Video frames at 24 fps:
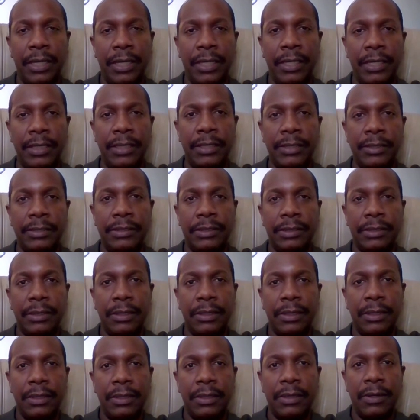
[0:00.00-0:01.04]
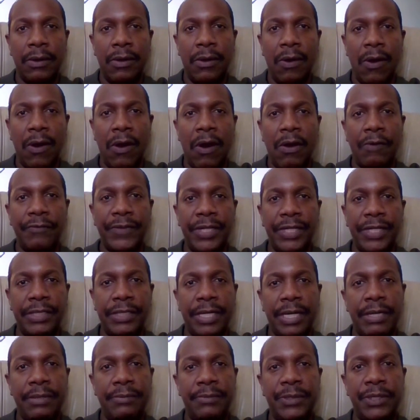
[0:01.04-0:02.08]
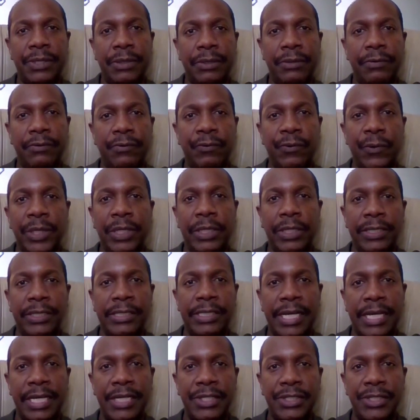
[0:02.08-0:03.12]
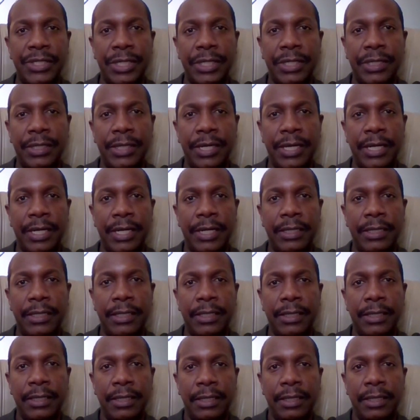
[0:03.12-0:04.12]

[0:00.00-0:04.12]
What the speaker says: is oftentimes the realization that